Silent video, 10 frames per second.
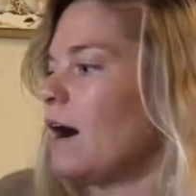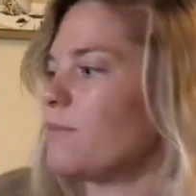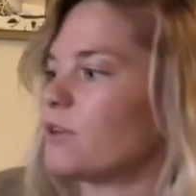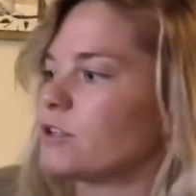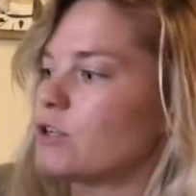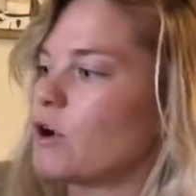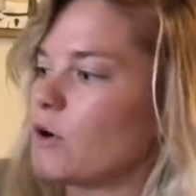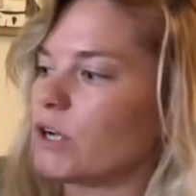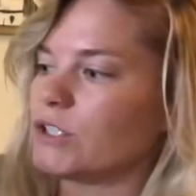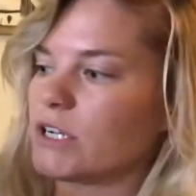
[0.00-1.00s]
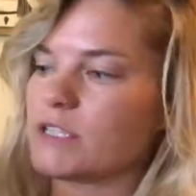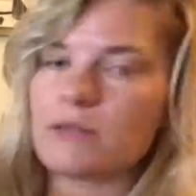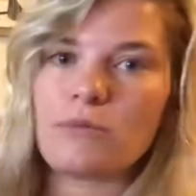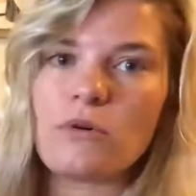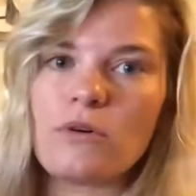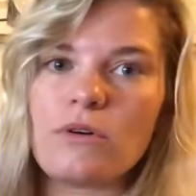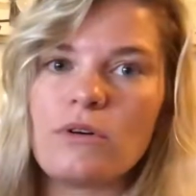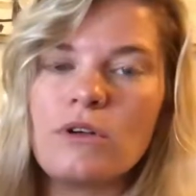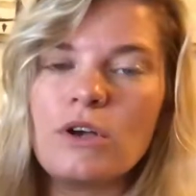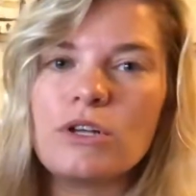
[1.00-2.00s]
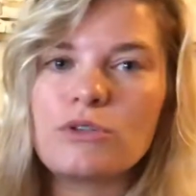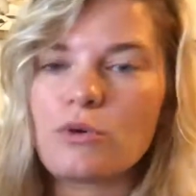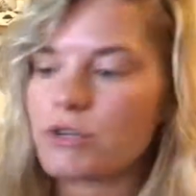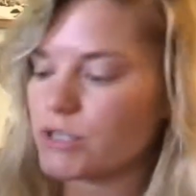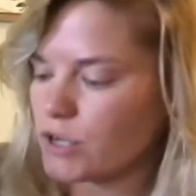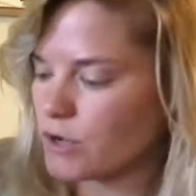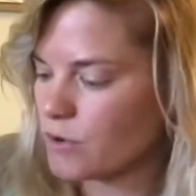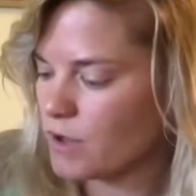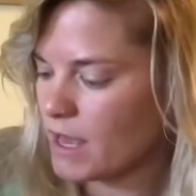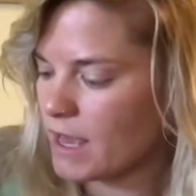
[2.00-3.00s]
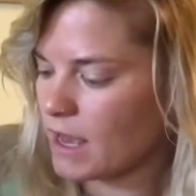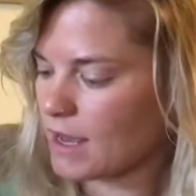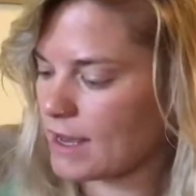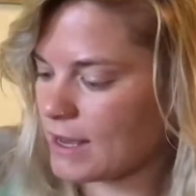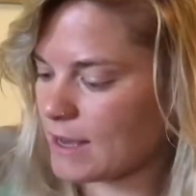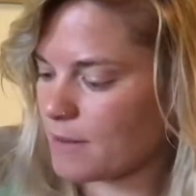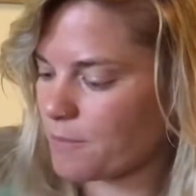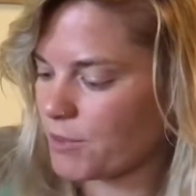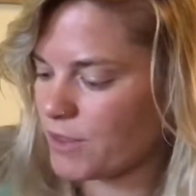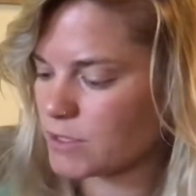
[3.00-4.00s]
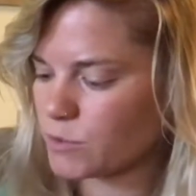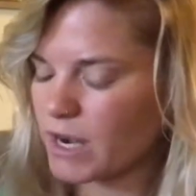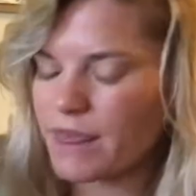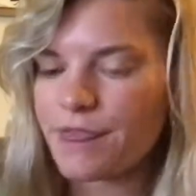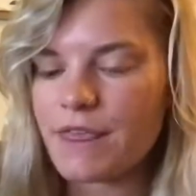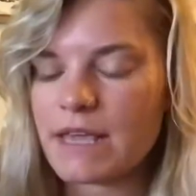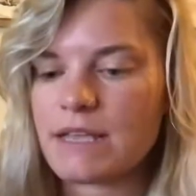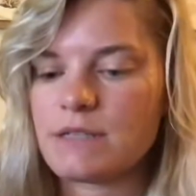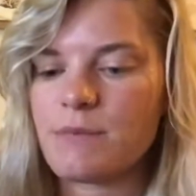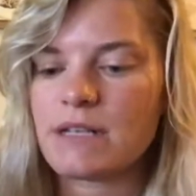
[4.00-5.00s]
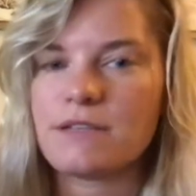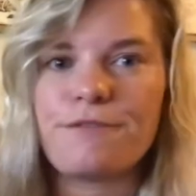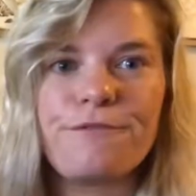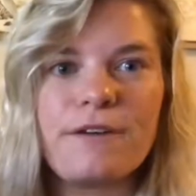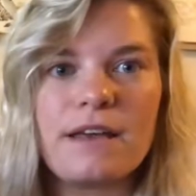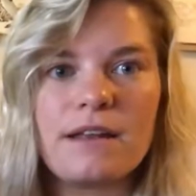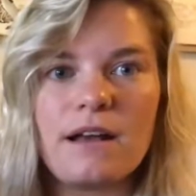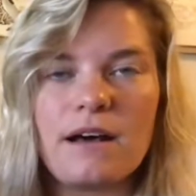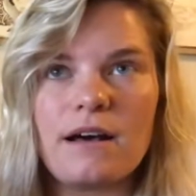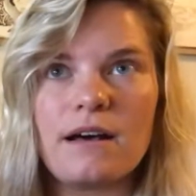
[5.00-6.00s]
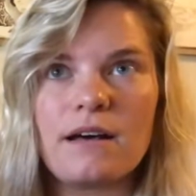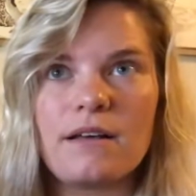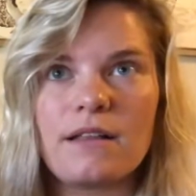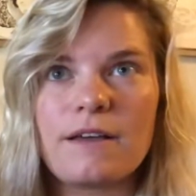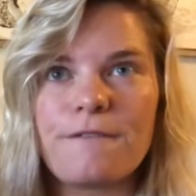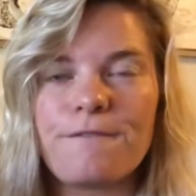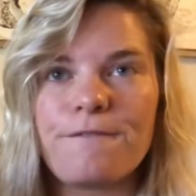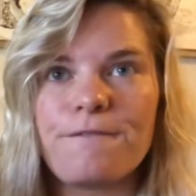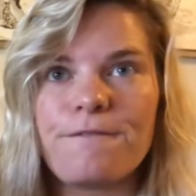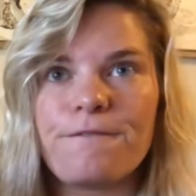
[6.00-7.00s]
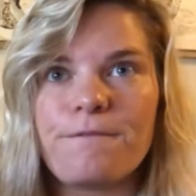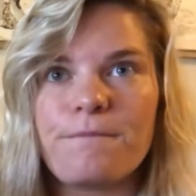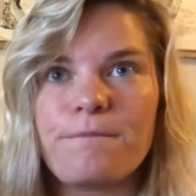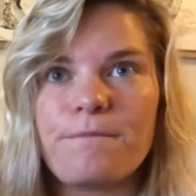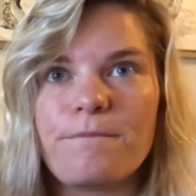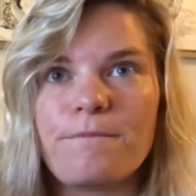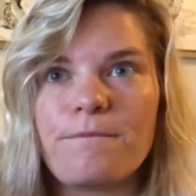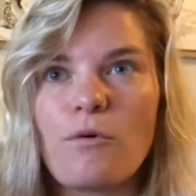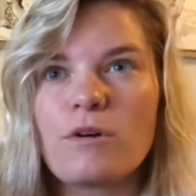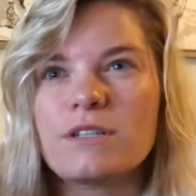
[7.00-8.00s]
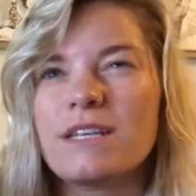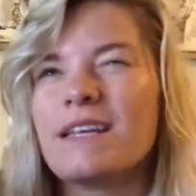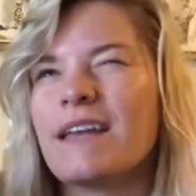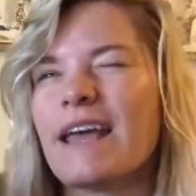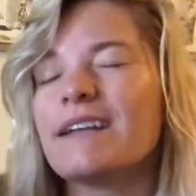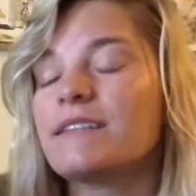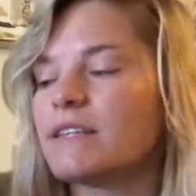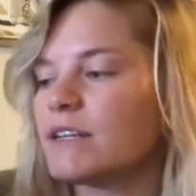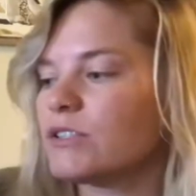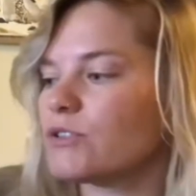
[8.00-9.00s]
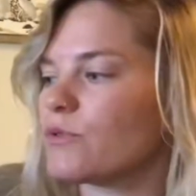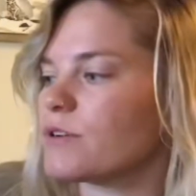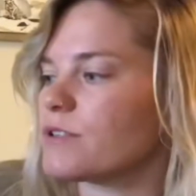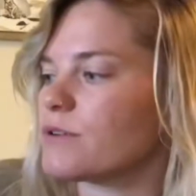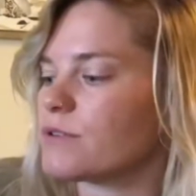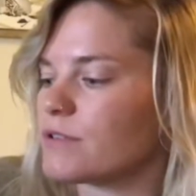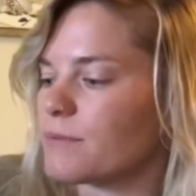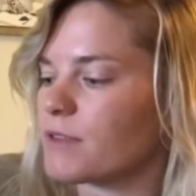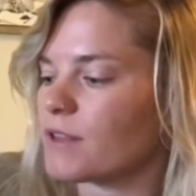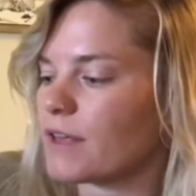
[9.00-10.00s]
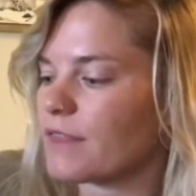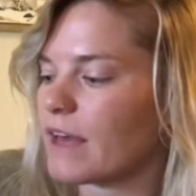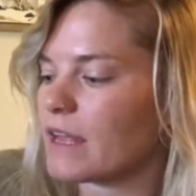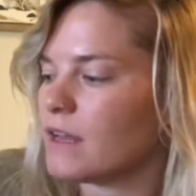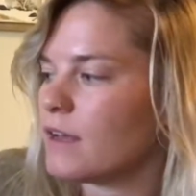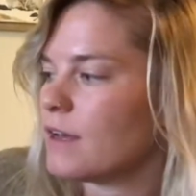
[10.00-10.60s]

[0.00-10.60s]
There's no adjustable torso, but this one I think is meant to fit like 14 to 18 inch torsos, something like that.